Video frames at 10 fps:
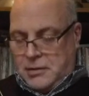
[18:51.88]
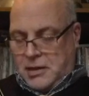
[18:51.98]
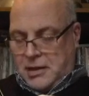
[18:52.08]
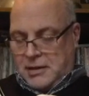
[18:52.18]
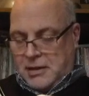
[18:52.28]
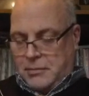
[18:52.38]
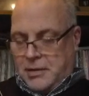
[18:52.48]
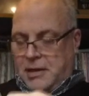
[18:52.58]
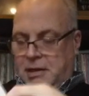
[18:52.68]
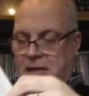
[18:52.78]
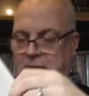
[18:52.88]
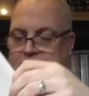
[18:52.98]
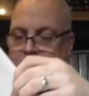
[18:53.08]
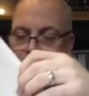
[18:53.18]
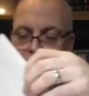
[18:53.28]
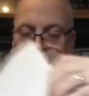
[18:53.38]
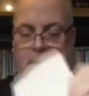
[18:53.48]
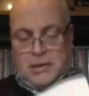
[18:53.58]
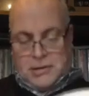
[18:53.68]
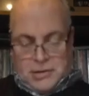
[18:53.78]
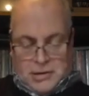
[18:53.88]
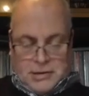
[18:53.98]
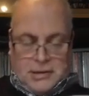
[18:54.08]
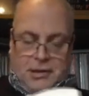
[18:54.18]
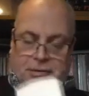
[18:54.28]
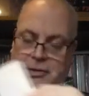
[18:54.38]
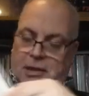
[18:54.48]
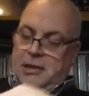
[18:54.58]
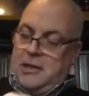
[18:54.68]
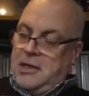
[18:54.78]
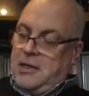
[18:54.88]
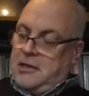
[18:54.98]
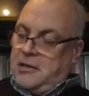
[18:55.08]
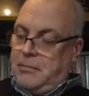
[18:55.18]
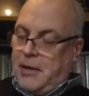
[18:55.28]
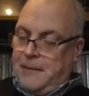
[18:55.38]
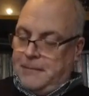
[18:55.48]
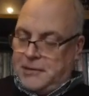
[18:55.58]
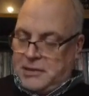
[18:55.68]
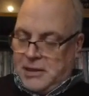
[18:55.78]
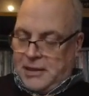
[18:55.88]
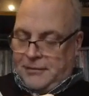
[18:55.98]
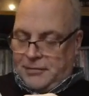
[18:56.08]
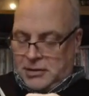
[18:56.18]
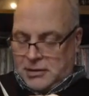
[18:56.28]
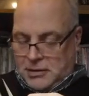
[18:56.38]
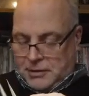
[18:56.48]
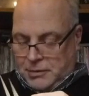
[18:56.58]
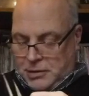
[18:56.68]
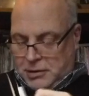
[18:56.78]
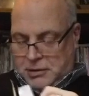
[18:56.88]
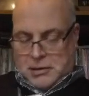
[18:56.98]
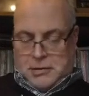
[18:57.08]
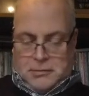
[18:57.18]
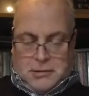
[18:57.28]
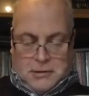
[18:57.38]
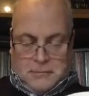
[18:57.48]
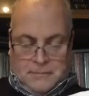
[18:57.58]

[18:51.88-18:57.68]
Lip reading: think there'll be anything special. No, they're just literally the paper sleeves. Let me check the other one.